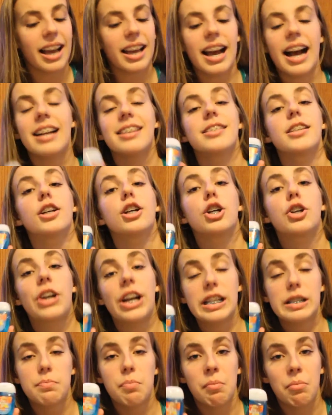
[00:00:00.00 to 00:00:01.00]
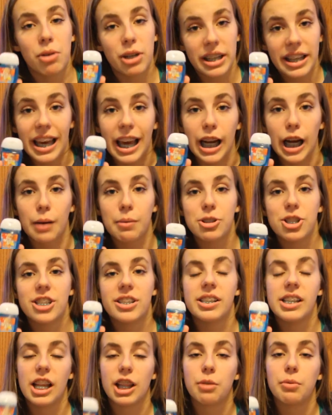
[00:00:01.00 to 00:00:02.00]
I got Crisp Morning Air, which
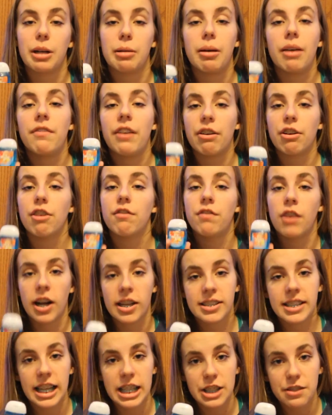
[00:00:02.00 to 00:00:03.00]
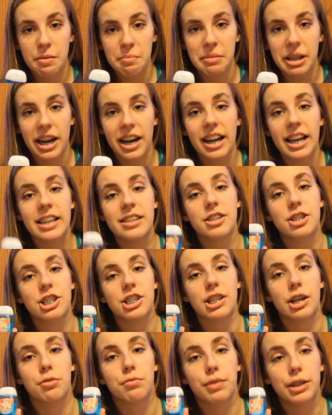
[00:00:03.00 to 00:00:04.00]
is another one of my favorite fall scents from there. It's
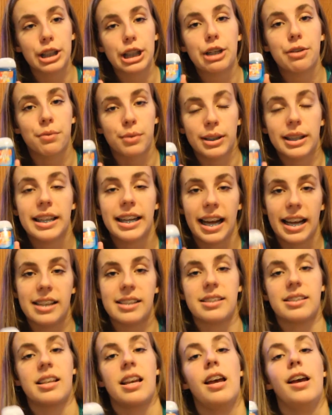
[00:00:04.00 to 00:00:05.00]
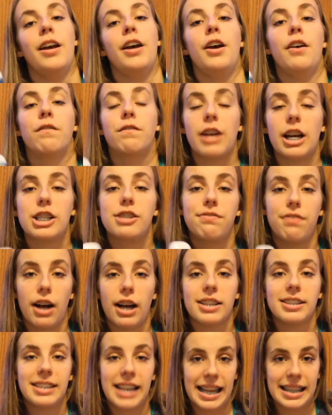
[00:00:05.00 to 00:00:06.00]
just a really, really nice fresh
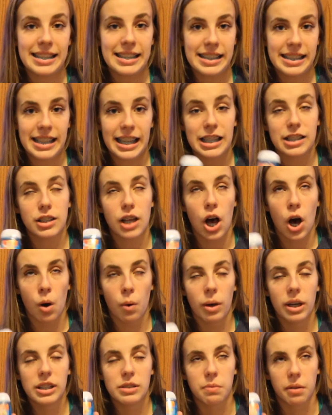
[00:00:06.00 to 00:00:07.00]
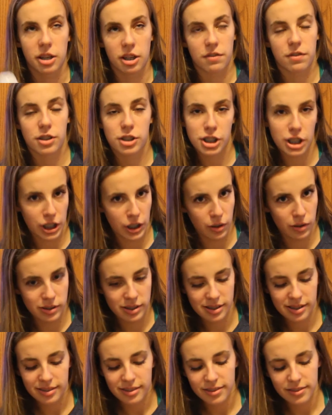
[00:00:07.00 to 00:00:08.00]
fall scent that is always wonderful to
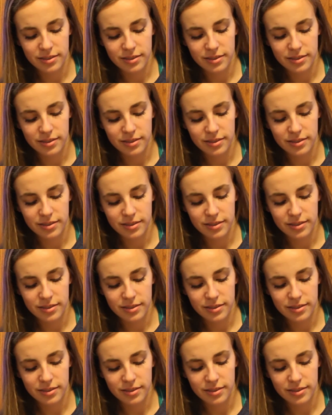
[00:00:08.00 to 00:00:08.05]
use.